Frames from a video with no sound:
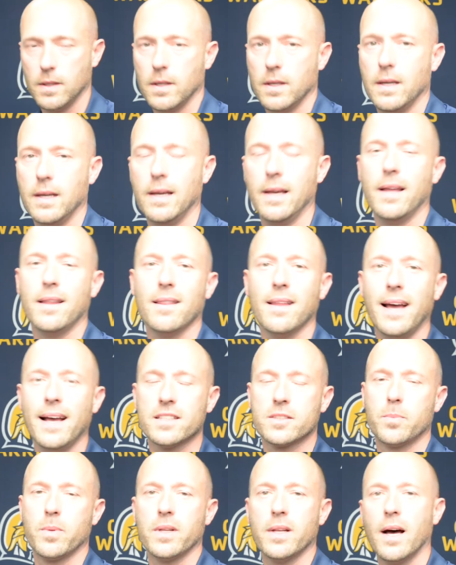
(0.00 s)
And
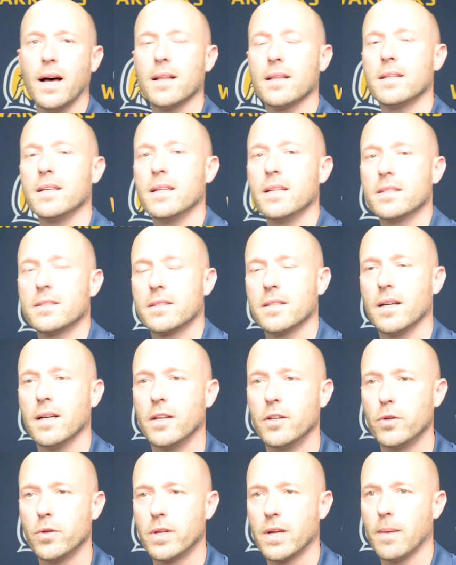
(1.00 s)
last but not least,
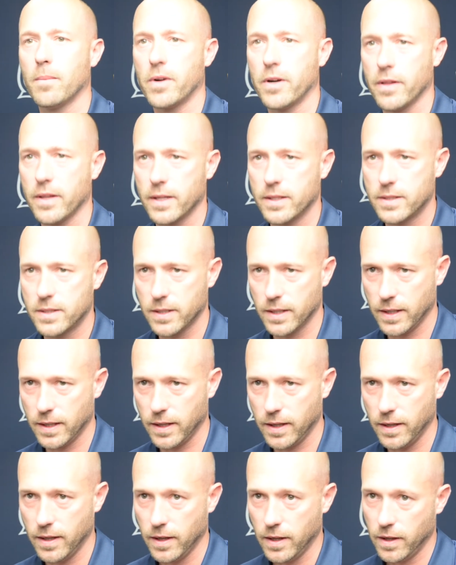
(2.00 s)
a newcomer
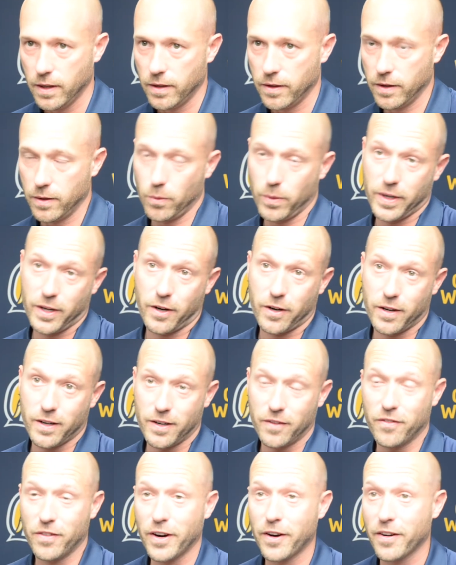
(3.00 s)
that we are
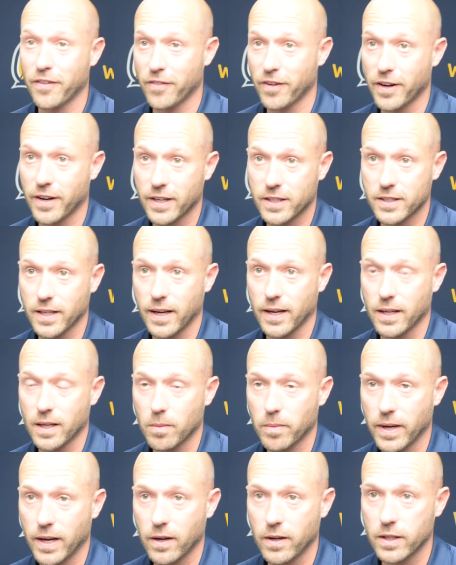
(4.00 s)
very, very excited
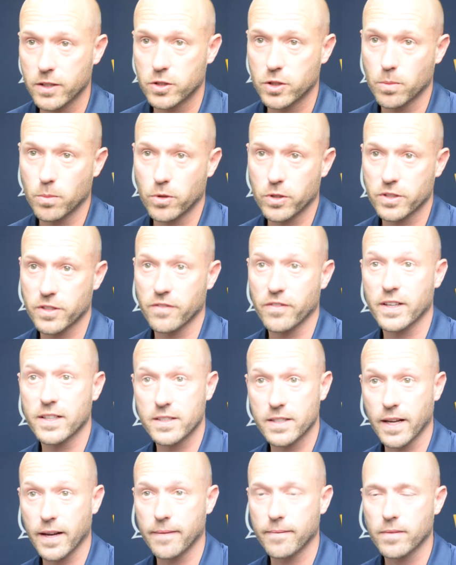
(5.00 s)
about is Tomor
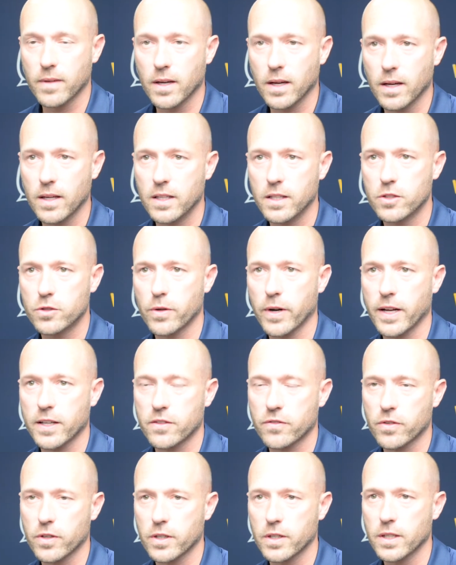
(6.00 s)
Zavitse. He
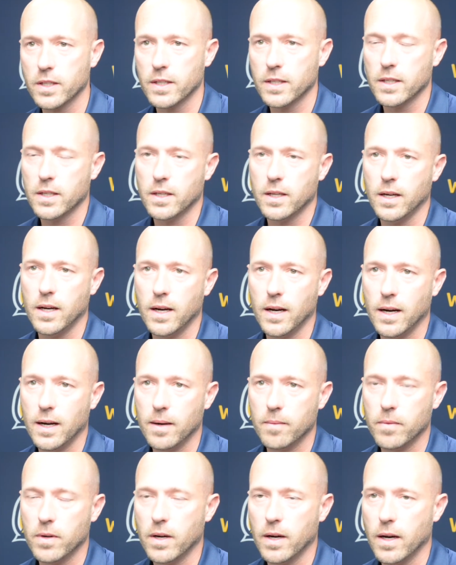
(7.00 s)
transferred
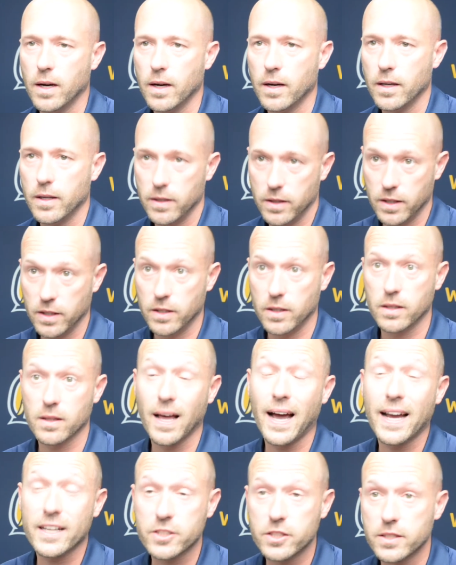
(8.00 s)
in
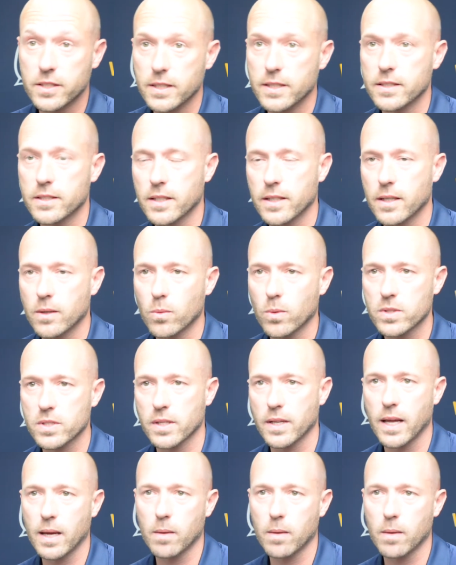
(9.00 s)
last season and wasn't